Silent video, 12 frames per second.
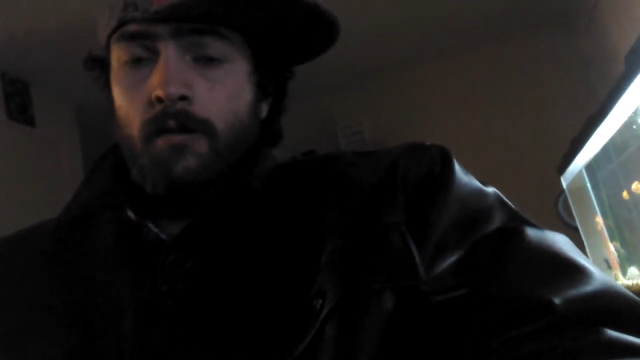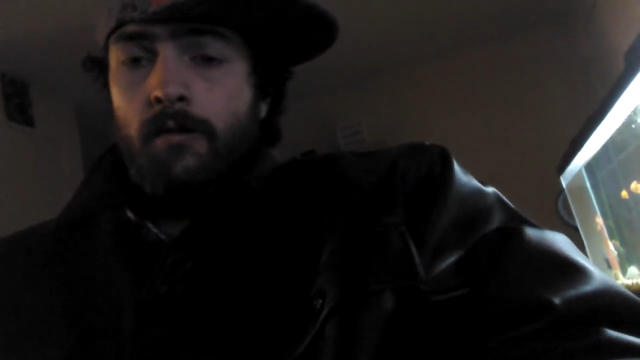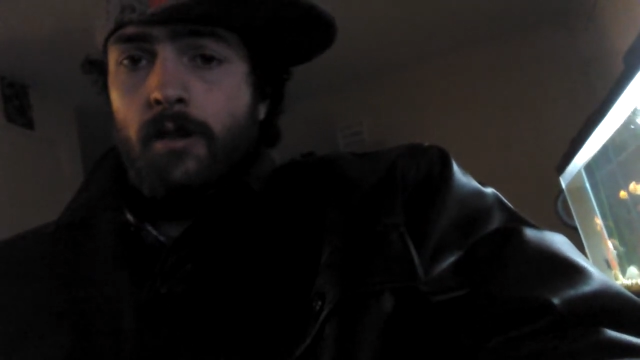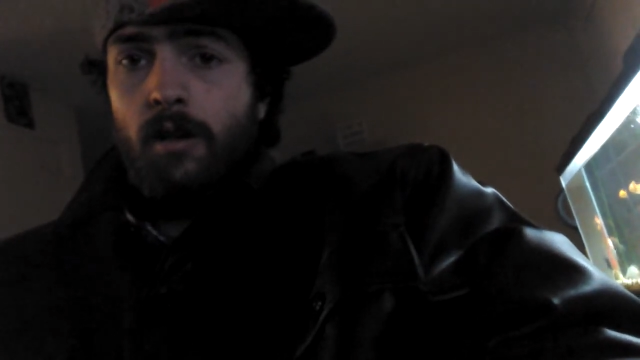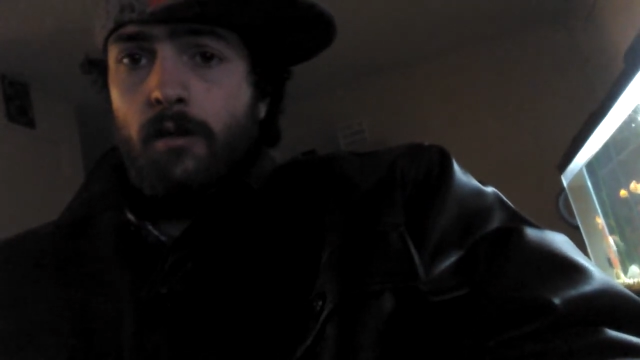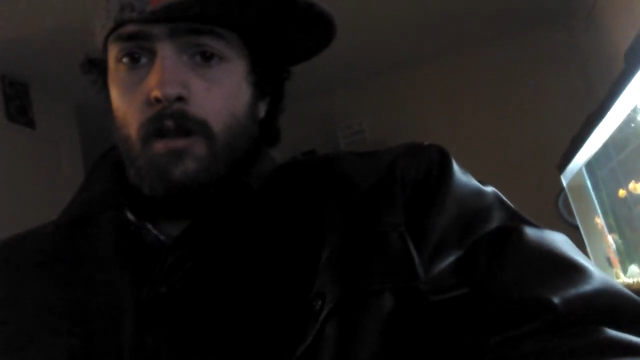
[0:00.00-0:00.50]

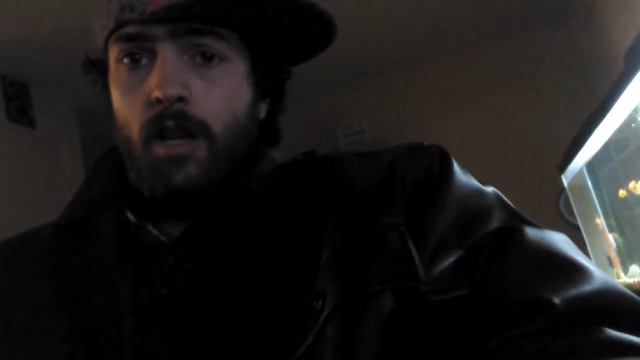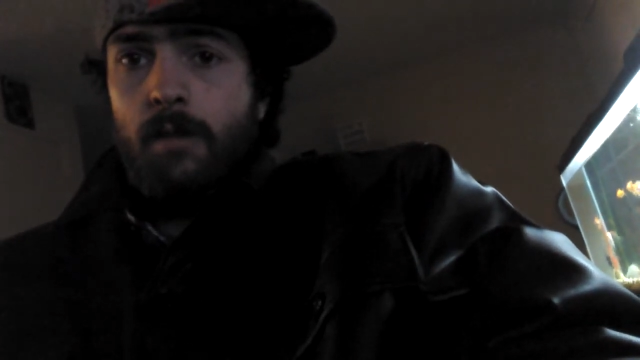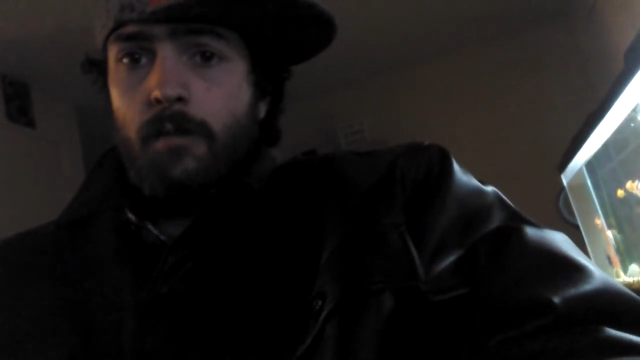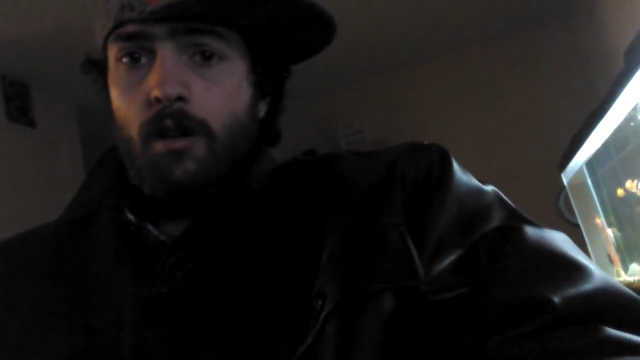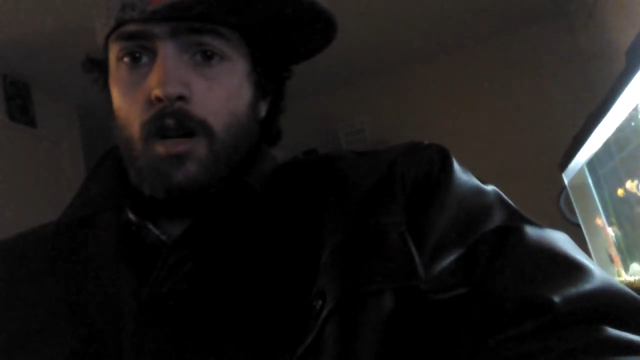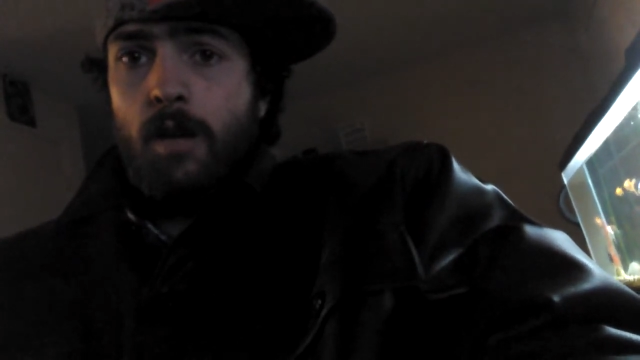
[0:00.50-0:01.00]
video
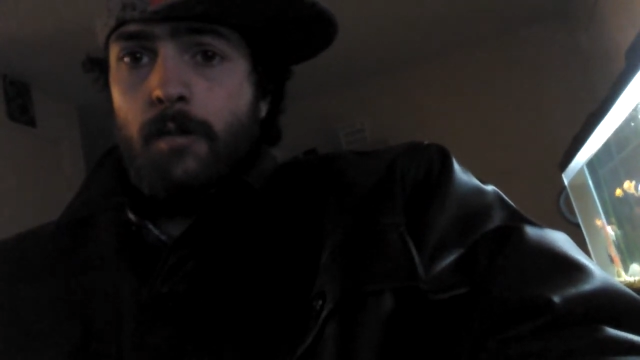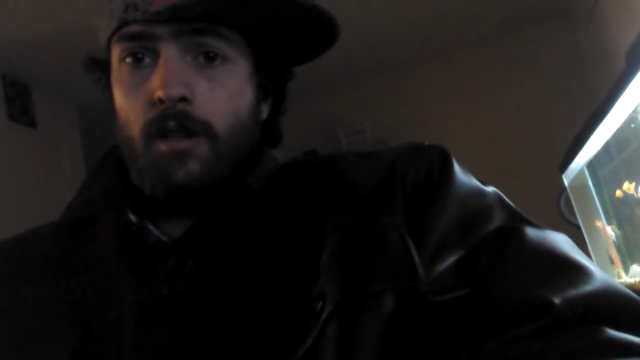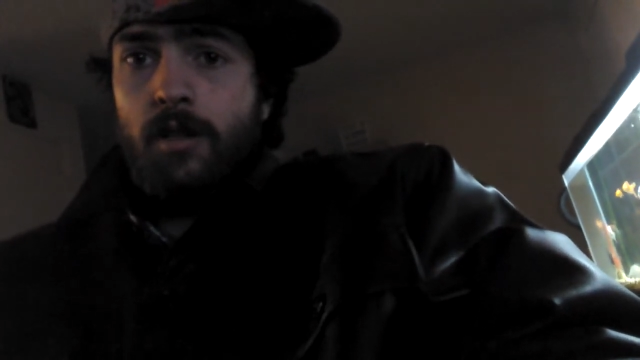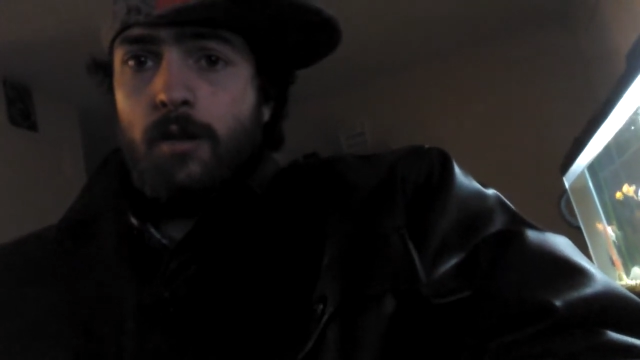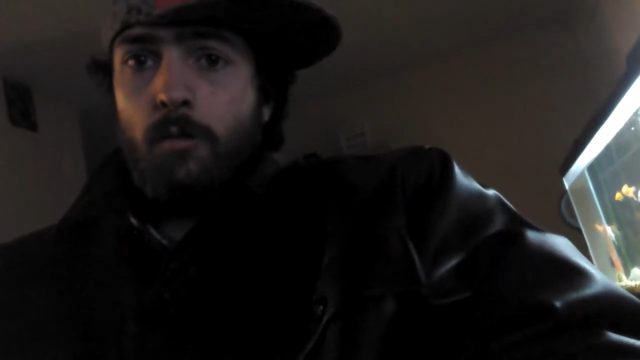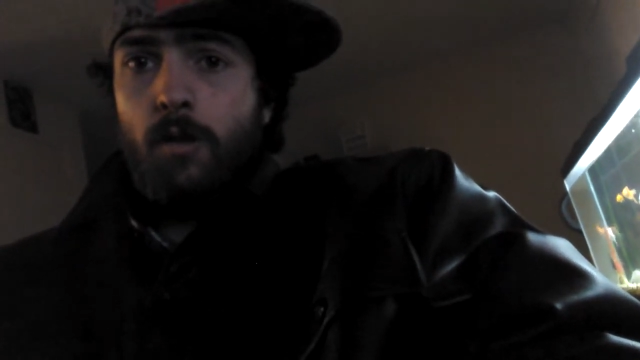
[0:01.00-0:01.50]
game and
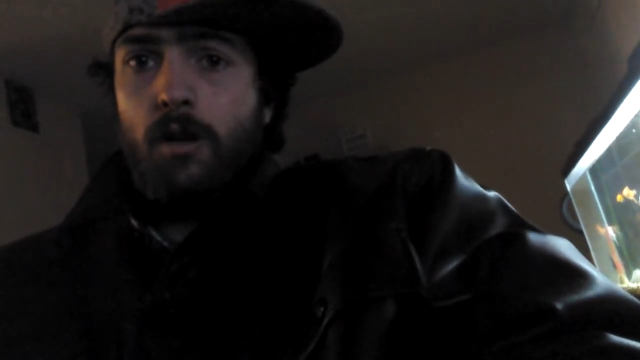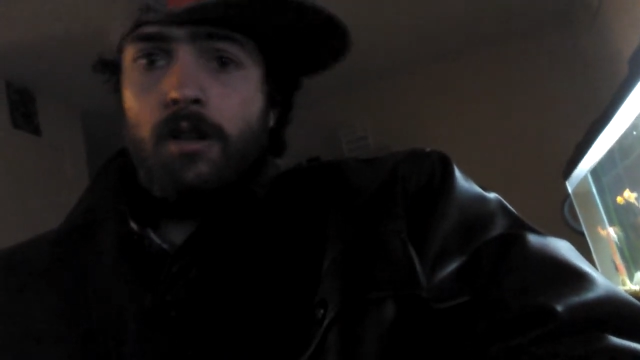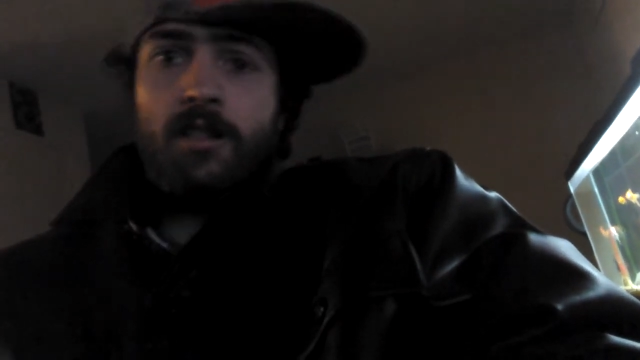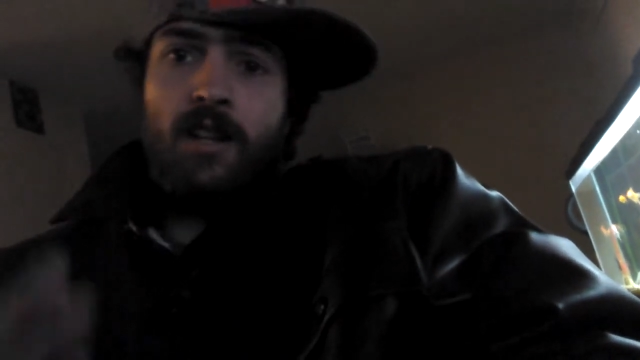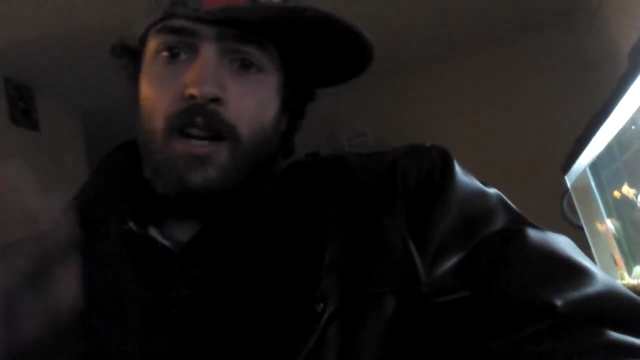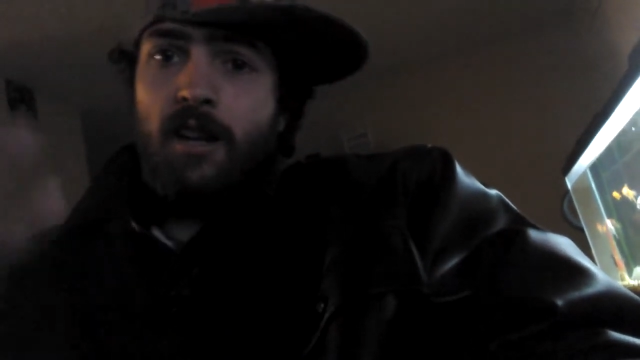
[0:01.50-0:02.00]
comics as well,
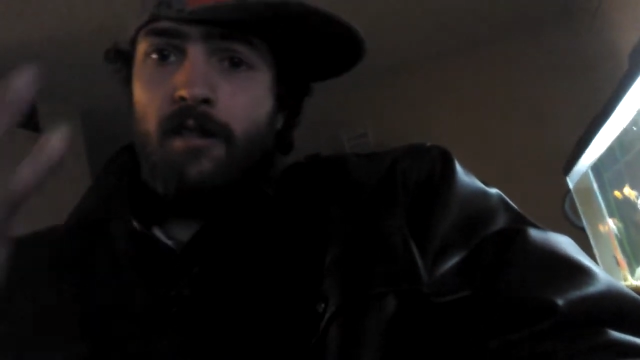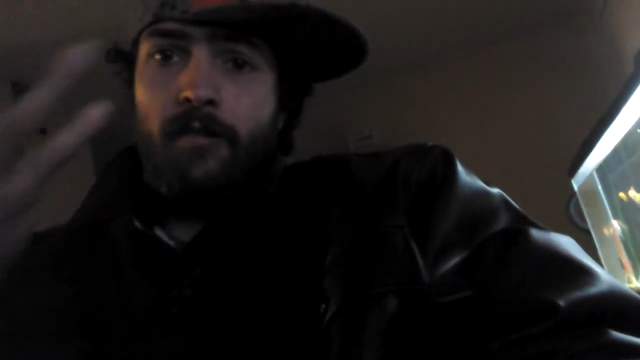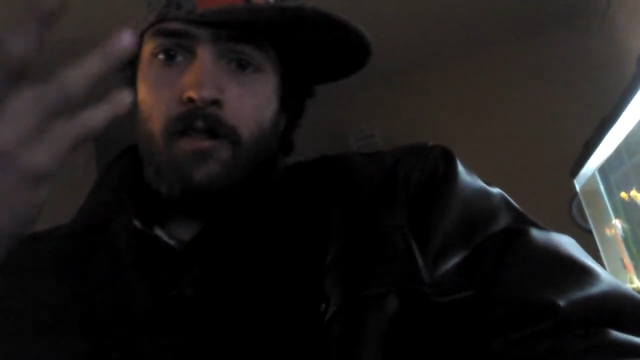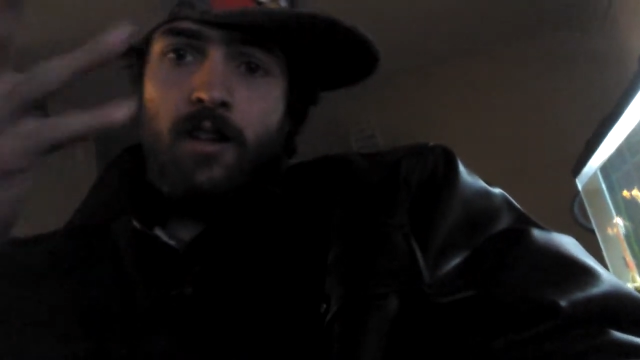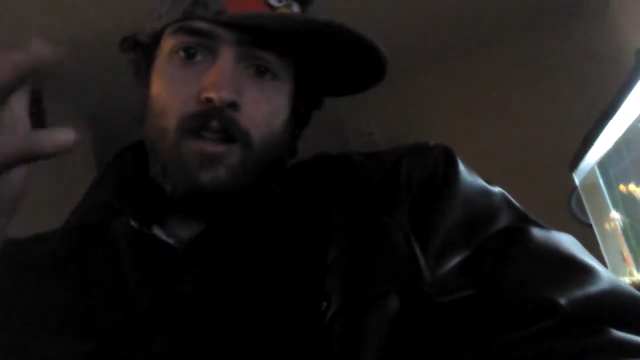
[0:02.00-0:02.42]
it's kind of